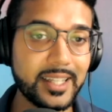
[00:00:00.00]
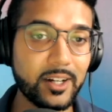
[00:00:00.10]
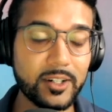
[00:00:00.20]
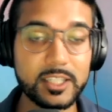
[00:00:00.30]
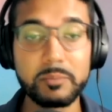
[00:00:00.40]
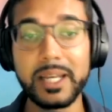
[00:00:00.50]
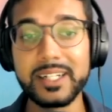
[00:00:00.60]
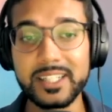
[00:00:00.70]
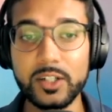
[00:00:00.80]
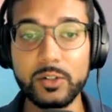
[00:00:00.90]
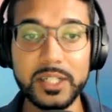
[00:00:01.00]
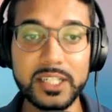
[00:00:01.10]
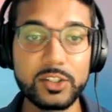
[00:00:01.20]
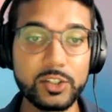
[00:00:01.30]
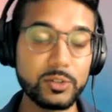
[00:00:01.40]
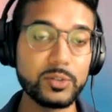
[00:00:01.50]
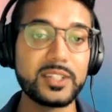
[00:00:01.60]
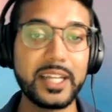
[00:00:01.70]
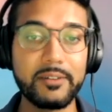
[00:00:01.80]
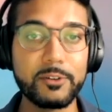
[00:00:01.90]
they are expanding their reach to
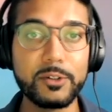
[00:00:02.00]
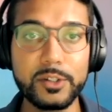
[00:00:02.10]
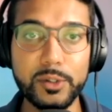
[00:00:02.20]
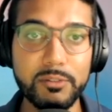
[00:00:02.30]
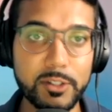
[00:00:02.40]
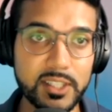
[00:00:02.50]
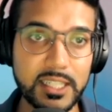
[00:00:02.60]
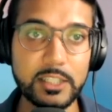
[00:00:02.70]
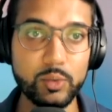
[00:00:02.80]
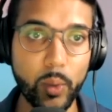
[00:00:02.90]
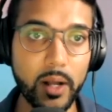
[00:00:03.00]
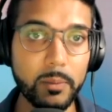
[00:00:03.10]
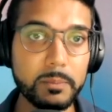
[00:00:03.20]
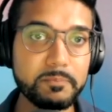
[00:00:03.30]
Stanford University as well.